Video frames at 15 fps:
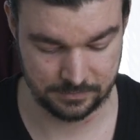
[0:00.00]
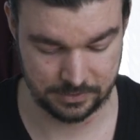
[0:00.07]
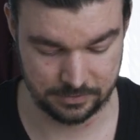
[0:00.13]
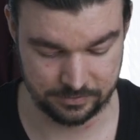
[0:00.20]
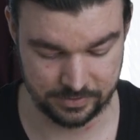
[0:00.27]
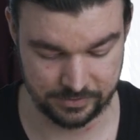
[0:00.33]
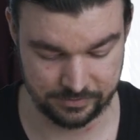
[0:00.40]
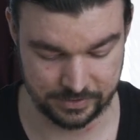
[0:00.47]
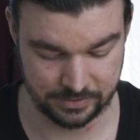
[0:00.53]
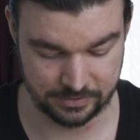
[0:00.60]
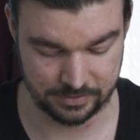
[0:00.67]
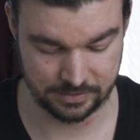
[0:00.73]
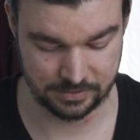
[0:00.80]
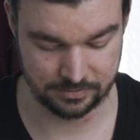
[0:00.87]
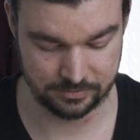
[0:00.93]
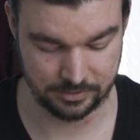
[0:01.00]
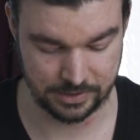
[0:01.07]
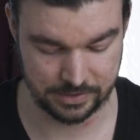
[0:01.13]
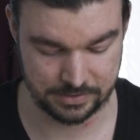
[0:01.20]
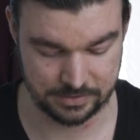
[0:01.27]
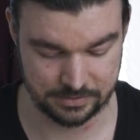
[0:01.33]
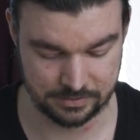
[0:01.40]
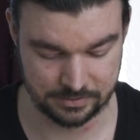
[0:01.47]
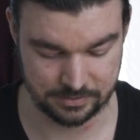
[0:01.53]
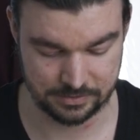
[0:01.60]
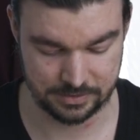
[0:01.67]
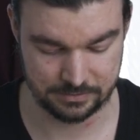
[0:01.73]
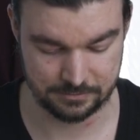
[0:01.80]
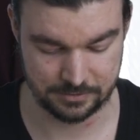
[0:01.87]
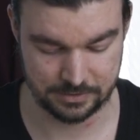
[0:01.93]
UV filter for Action
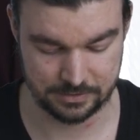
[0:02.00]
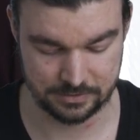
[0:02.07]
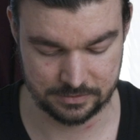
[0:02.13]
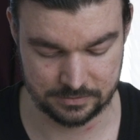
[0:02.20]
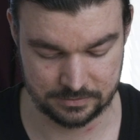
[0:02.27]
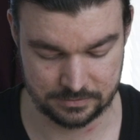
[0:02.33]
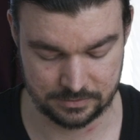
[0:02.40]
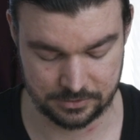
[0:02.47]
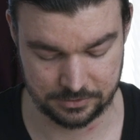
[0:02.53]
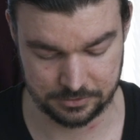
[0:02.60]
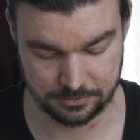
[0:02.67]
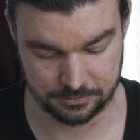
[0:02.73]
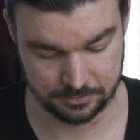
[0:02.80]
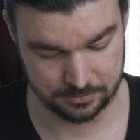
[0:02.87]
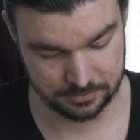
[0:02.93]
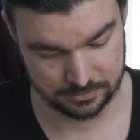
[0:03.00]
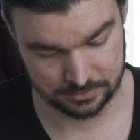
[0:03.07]
Camera 2